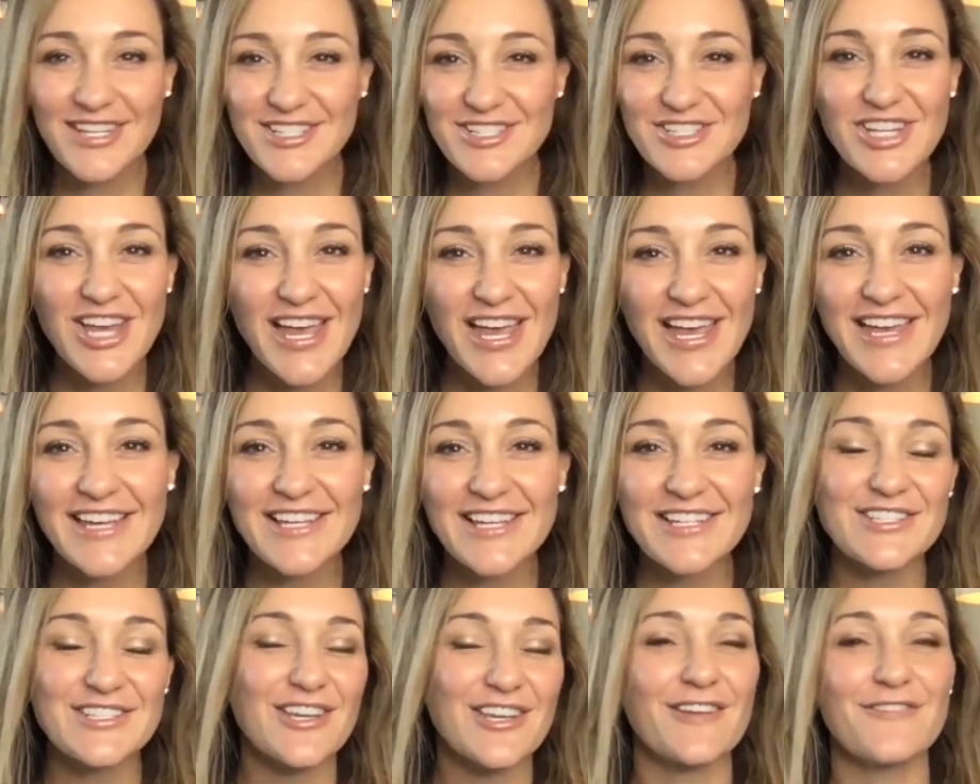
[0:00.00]

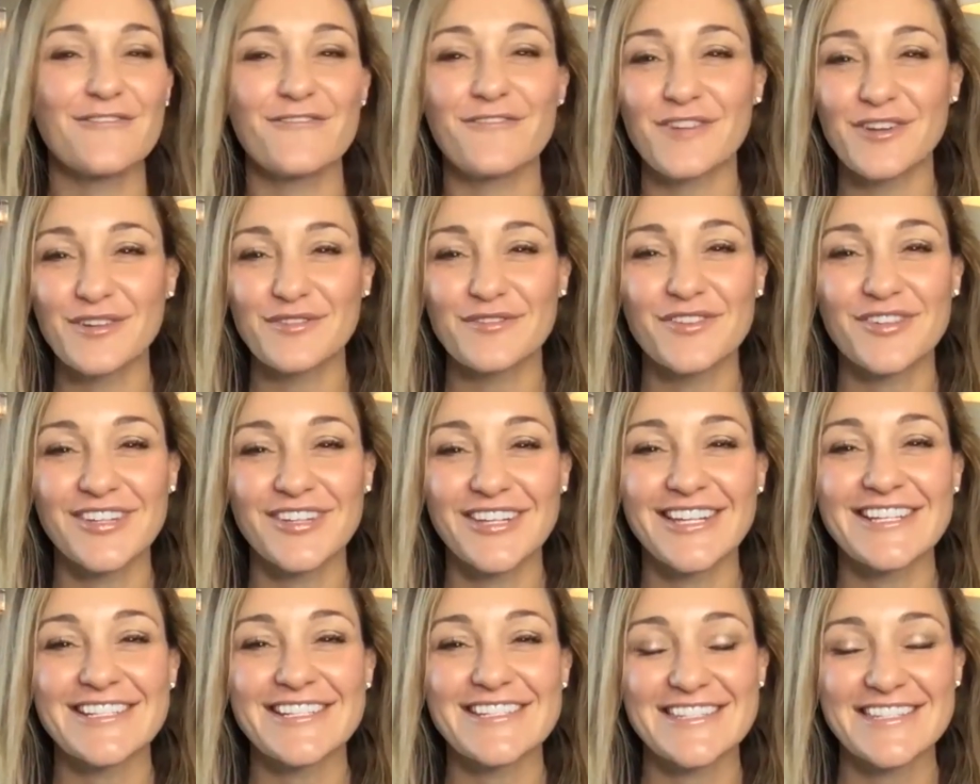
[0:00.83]
change and
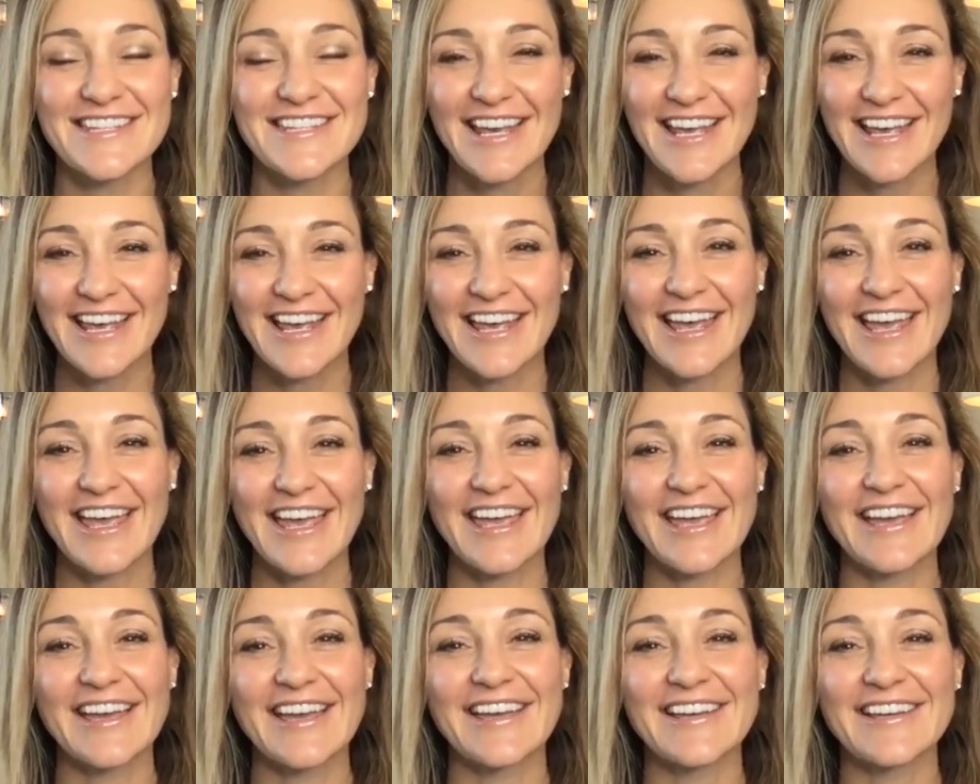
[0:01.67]
fruitfulness,
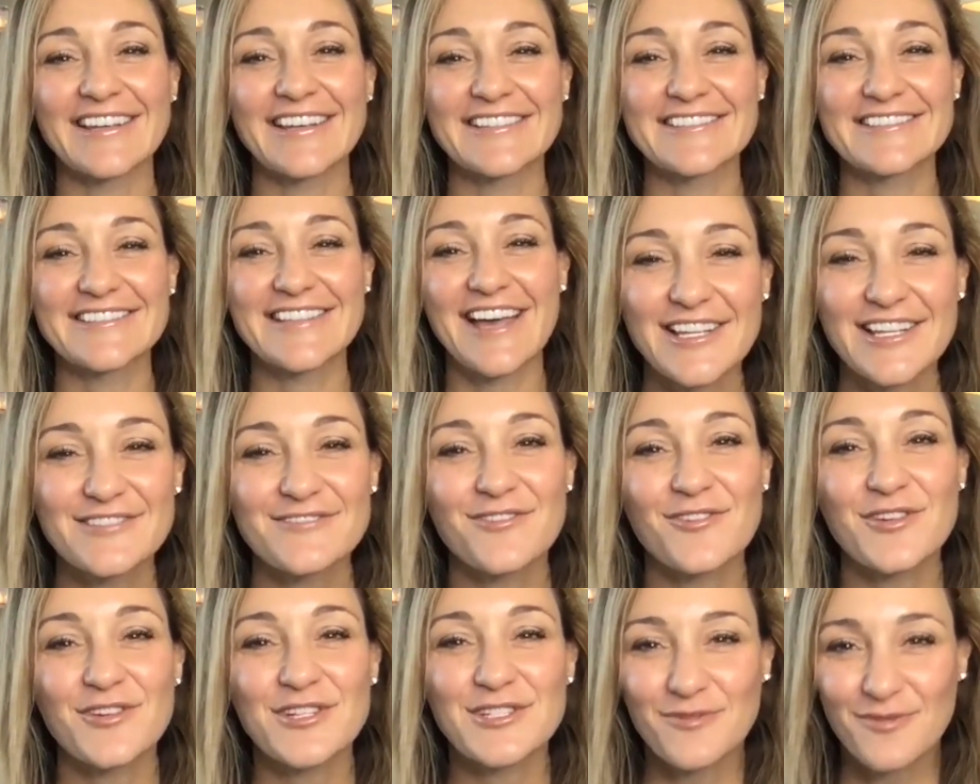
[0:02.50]
and his
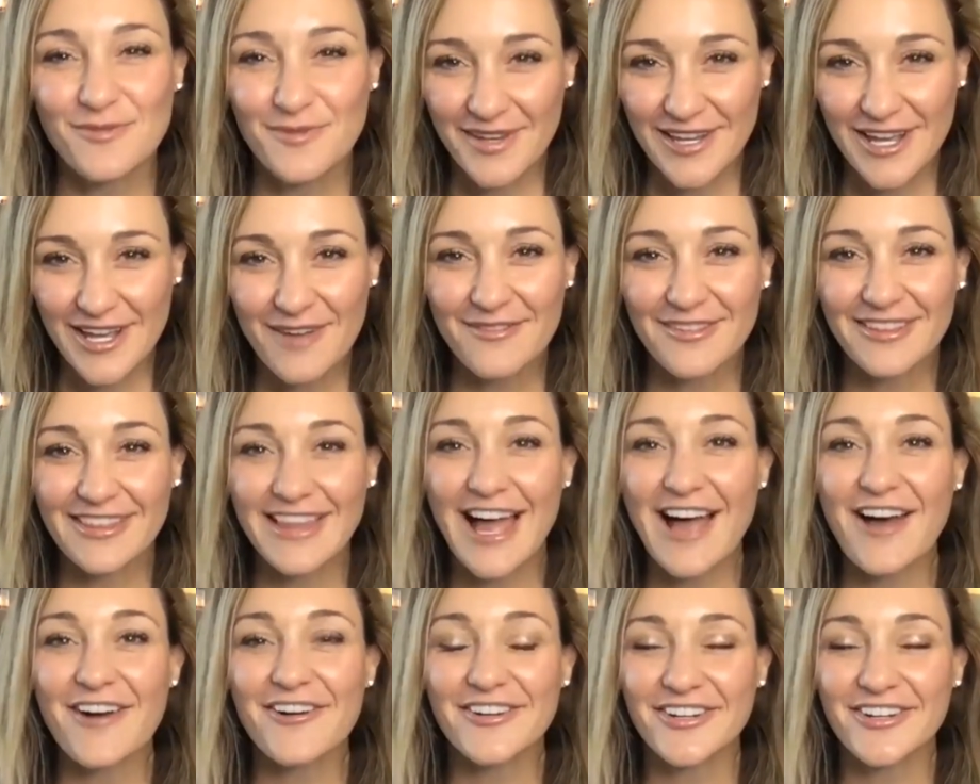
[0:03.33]
voice will become
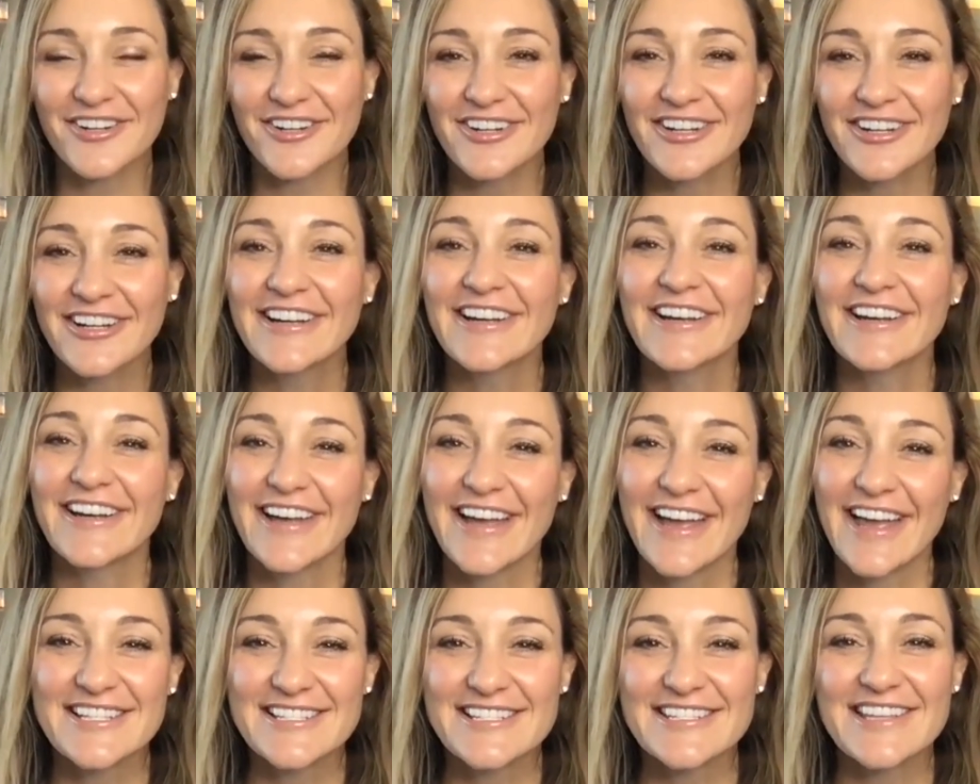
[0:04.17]
louder
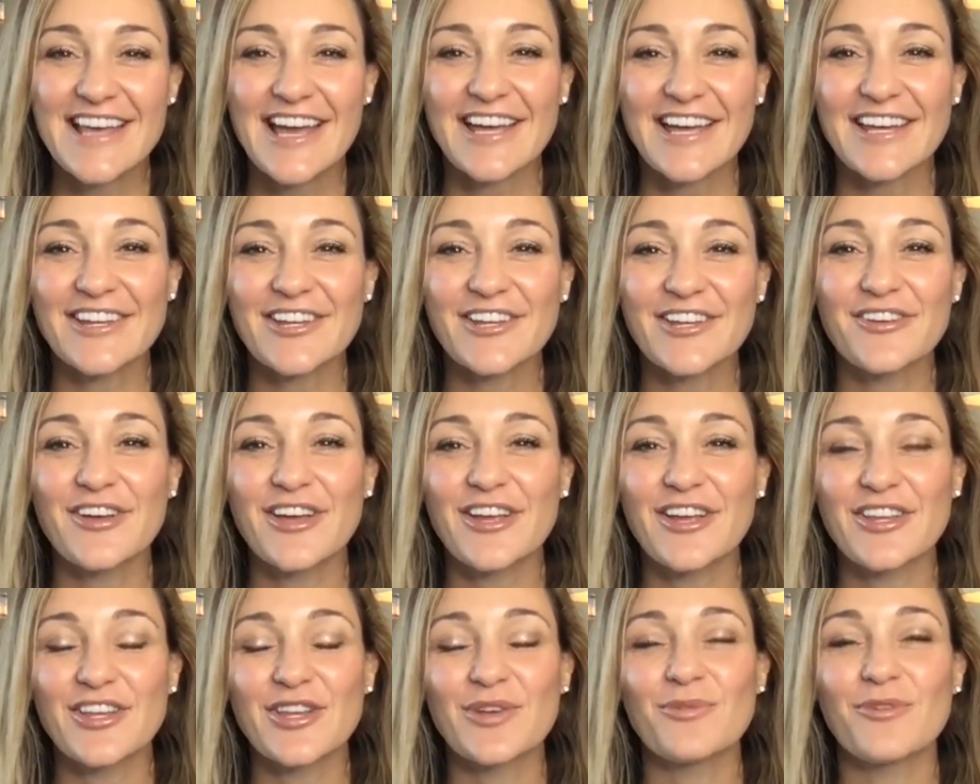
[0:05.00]
inside you,
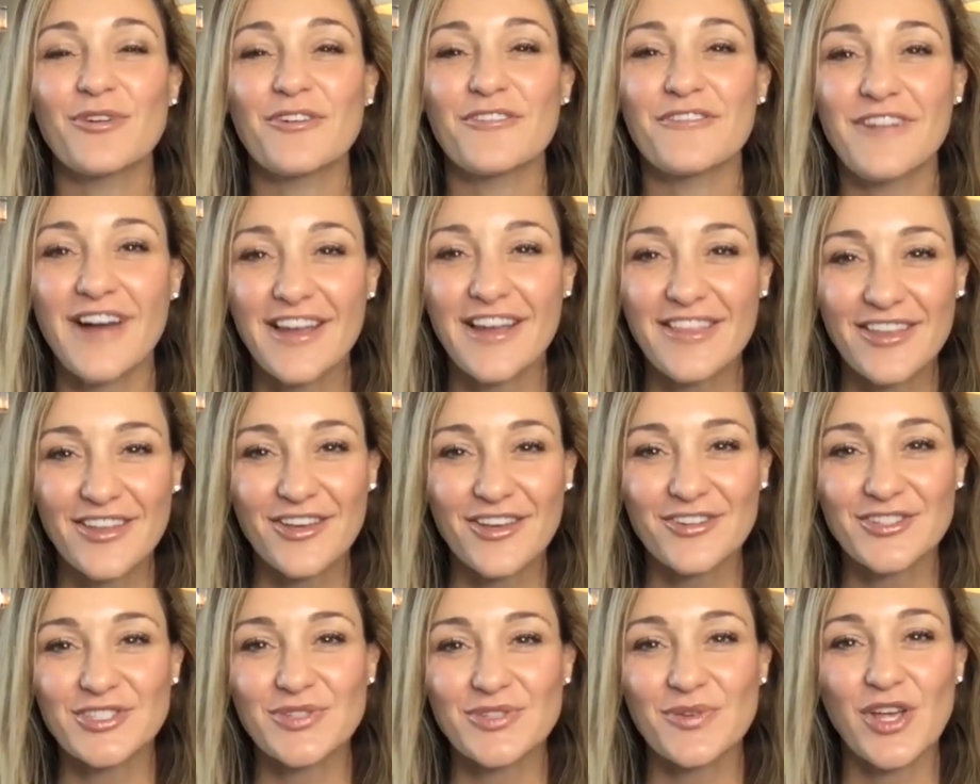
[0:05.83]
and you will find that
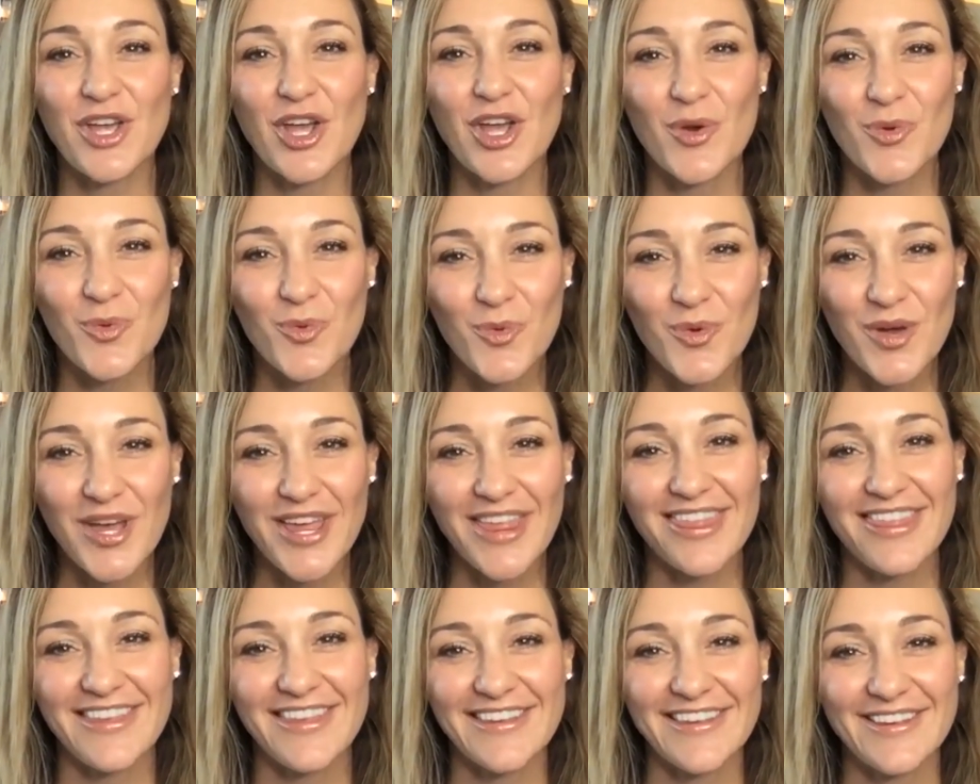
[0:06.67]
you're doing it with
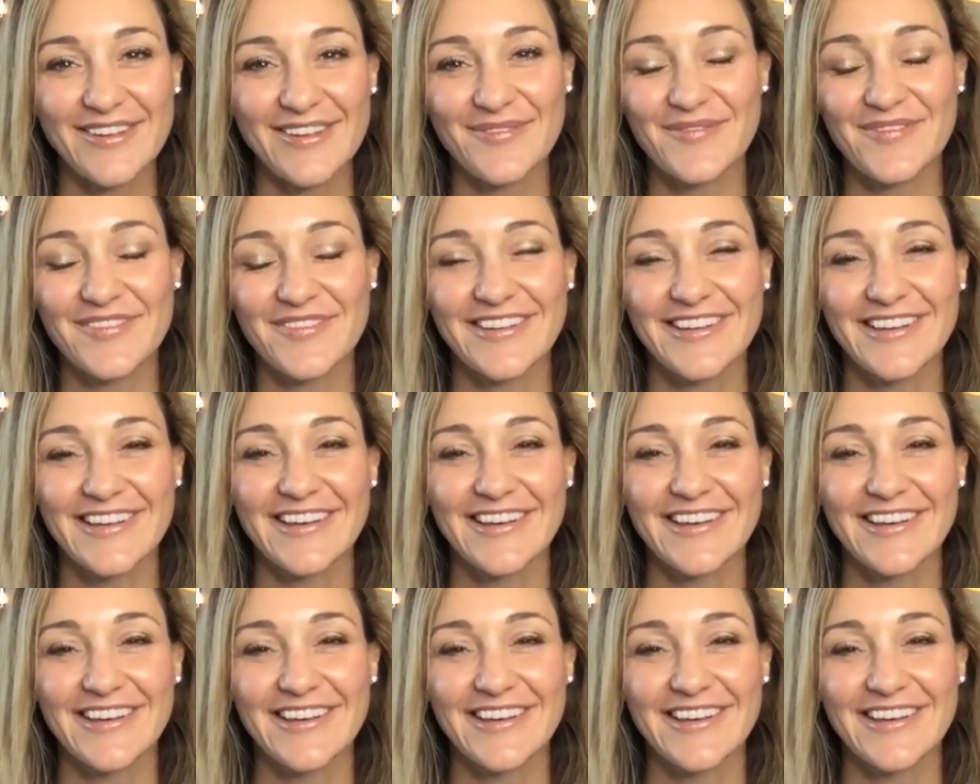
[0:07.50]
him.